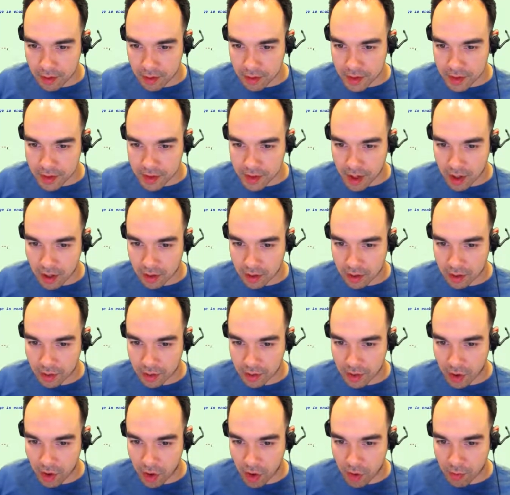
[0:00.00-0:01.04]
does not
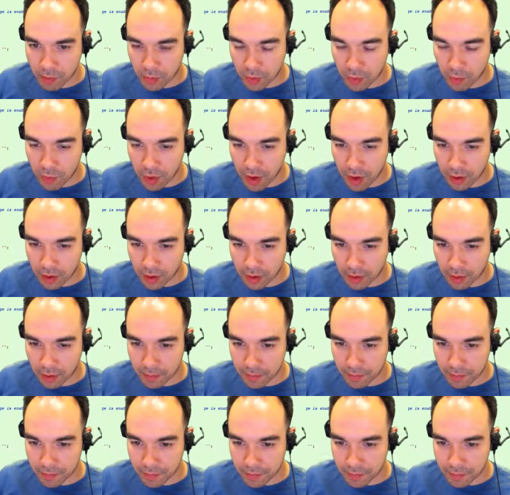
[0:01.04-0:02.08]
include home or welcome.